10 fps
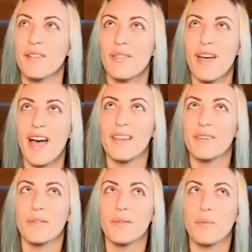
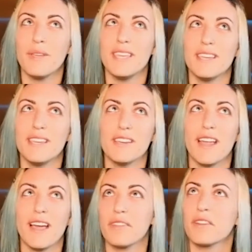that we could
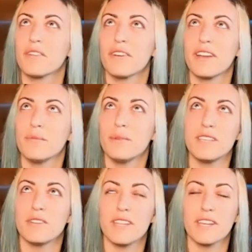have like we
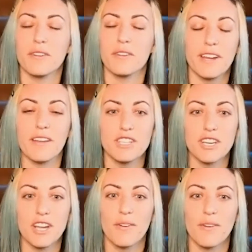could do like a reality
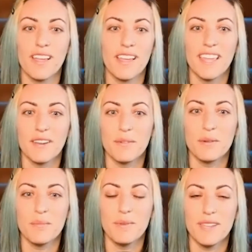show and it
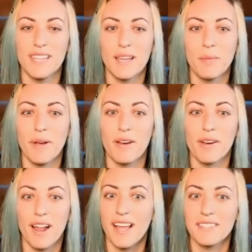would be about
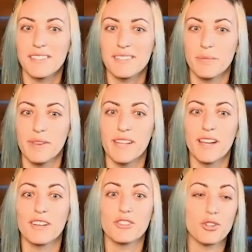us
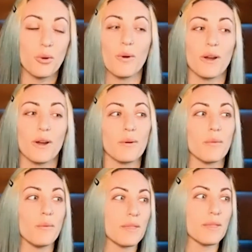being on tour
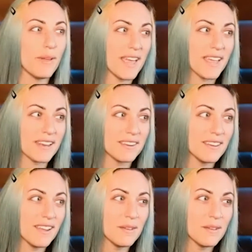with a band.